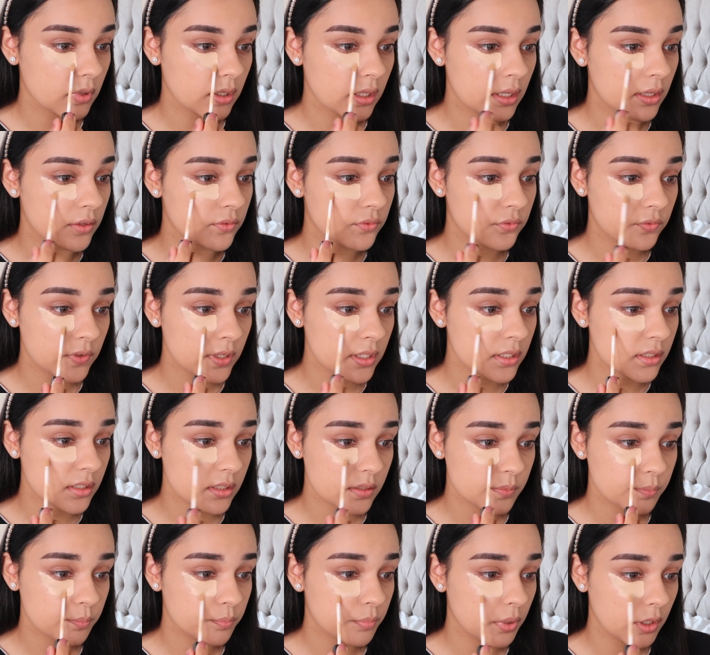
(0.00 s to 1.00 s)
it
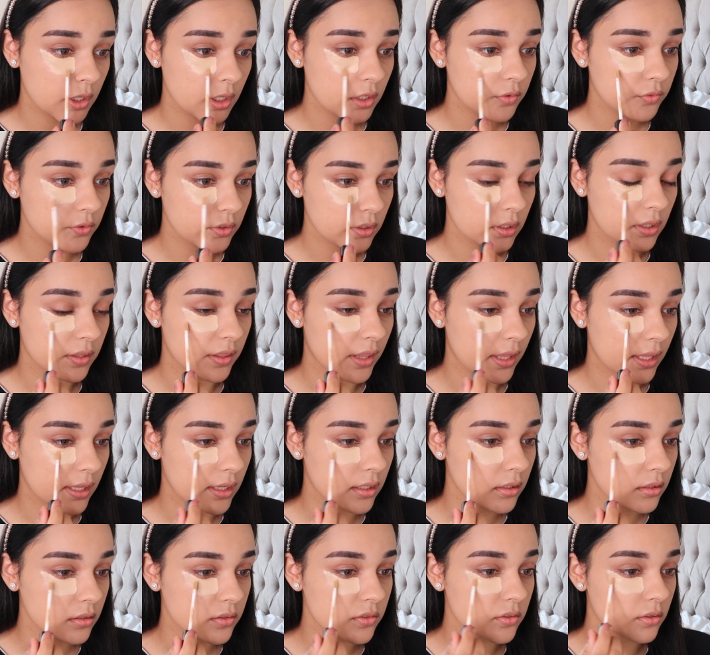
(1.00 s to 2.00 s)
fits perfectly
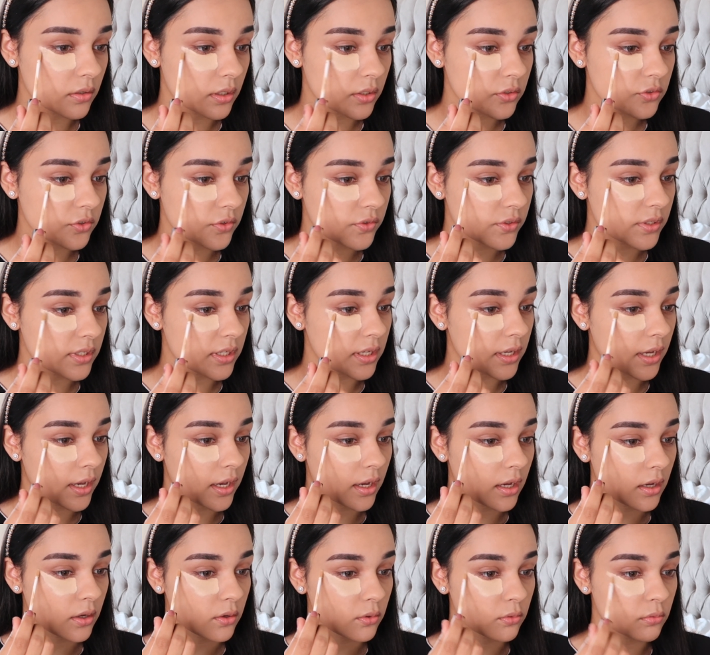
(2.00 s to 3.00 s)
there, so let's just see
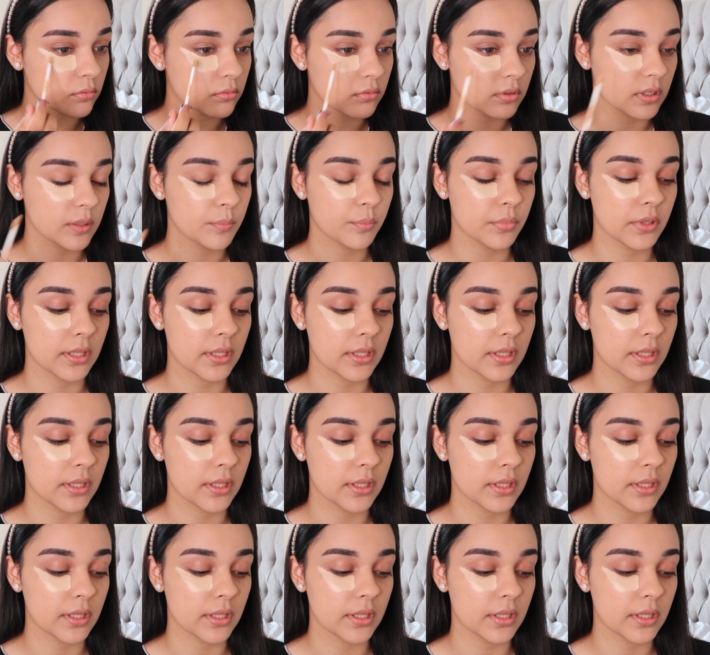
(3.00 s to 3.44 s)
how it